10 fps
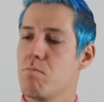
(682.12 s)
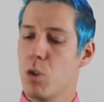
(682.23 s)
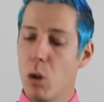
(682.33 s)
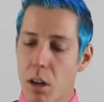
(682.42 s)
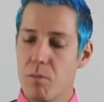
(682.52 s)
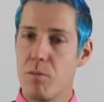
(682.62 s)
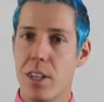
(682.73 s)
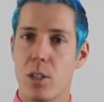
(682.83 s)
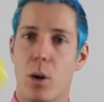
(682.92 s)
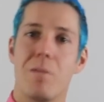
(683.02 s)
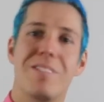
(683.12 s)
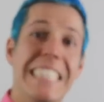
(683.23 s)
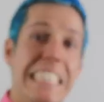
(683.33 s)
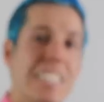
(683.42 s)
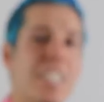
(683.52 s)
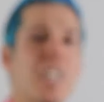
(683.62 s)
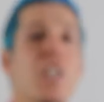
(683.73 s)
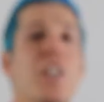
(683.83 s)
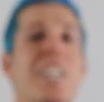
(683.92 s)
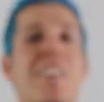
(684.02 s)
Cool. Next part.
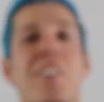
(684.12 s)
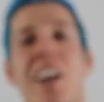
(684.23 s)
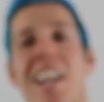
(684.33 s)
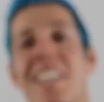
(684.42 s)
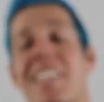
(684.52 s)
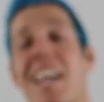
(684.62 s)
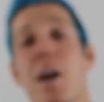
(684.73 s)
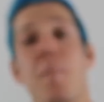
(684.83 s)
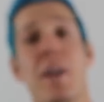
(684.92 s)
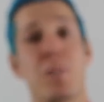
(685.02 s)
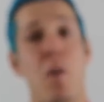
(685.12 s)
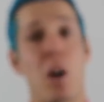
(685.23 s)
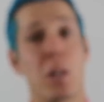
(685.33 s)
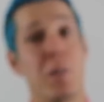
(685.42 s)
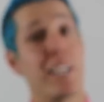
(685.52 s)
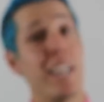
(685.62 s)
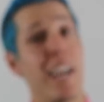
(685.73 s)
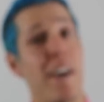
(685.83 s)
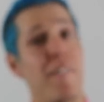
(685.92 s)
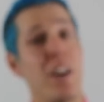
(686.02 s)
You guys have a great day today, a better tomorrow. Bless you guys,
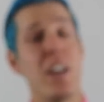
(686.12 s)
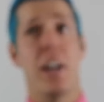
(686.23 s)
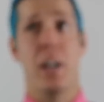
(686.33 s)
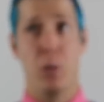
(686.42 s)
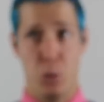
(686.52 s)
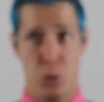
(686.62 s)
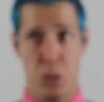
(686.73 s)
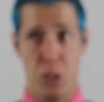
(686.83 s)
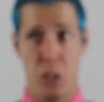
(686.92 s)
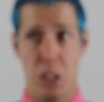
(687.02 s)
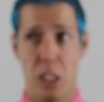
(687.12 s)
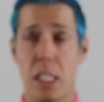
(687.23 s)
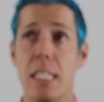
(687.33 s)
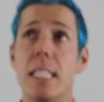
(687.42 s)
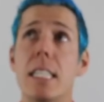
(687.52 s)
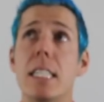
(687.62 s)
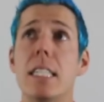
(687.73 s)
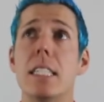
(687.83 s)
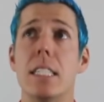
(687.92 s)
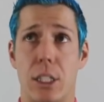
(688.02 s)
have fun, and I will
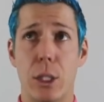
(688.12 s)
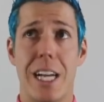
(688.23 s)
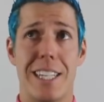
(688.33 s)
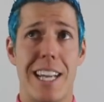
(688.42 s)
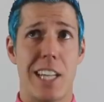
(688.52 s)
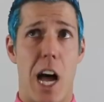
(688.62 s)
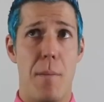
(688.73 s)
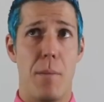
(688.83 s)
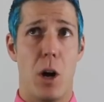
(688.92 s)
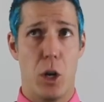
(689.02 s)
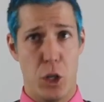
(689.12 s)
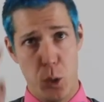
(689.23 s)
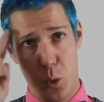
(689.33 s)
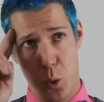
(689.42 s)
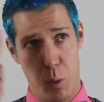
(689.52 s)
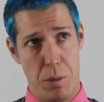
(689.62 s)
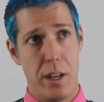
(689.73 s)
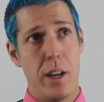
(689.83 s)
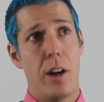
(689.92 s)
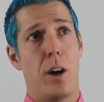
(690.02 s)
see you guys next time on YouTube.
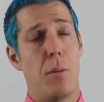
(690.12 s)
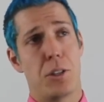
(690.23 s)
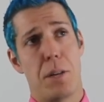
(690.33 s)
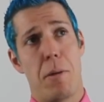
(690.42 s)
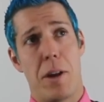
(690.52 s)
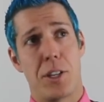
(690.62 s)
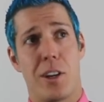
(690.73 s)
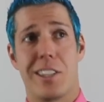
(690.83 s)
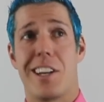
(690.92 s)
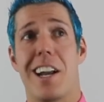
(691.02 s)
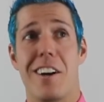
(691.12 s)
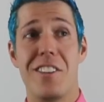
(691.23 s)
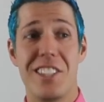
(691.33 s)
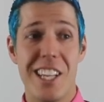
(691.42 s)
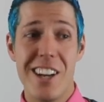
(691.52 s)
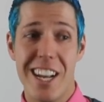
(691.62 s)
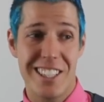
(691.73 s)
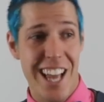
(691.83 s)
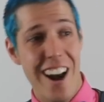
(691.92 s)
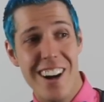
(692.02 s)
Almost did my restaurant sign off. See you next
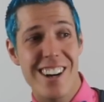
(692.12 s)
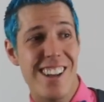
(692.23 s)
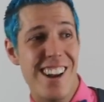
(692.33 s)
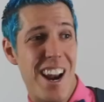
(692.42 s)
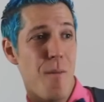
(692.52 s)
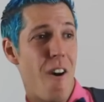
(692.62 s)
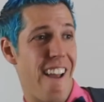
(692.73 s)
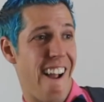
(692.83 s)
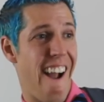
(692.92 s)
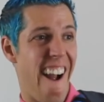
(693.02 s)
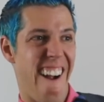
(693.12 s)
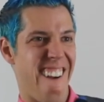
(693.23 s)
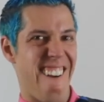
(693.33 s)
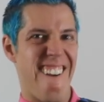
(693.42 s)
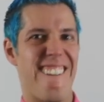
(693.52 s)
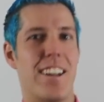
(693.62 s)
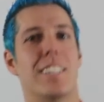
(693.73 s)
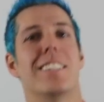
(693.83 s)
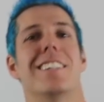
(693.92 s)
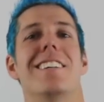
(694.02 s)
Saturday or Sunday morning.
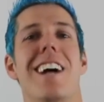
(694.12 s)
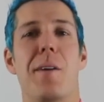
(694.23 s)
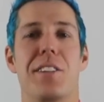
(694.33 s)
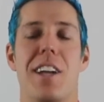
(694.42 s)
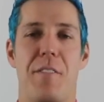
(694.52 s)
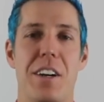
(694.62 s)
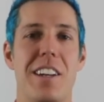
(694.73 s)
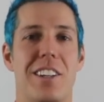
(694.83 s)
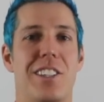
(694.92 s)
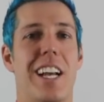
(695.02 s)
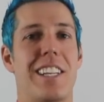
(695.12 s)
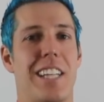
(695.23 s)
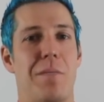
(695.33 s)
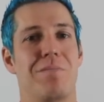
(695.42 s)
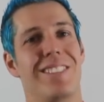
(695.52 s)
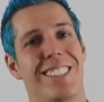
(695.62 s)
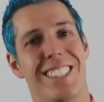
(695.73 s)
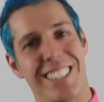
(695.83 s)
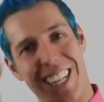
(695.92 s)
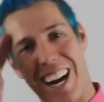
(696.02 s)
Anyways, have fun, and I'll see you guys next time.
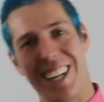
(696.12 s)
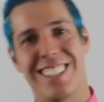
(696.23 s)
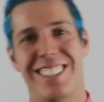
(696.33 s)
Take care.